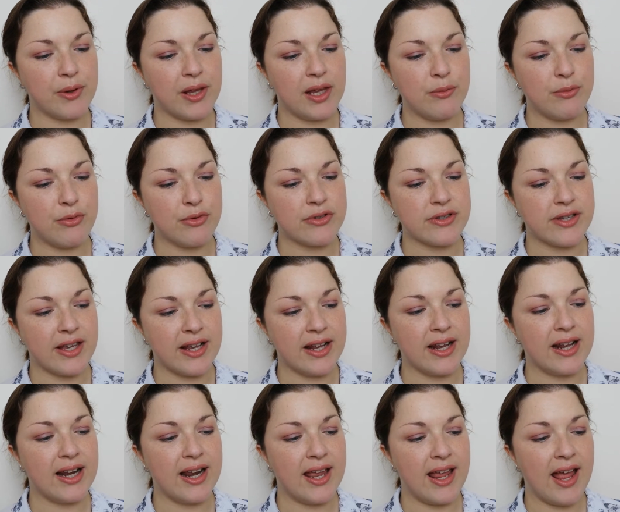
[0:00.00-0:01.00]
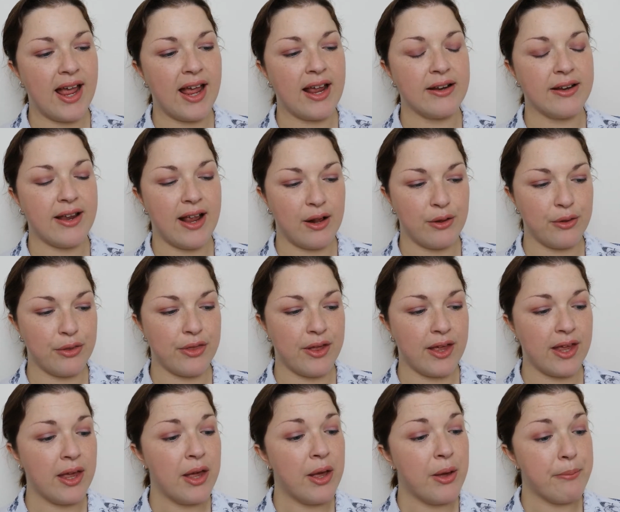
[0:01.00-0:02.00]
keep your skin clear and
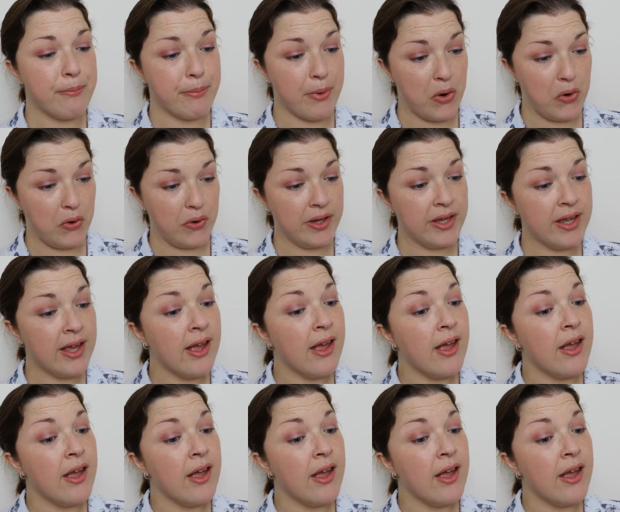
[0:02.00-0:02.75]
healthy by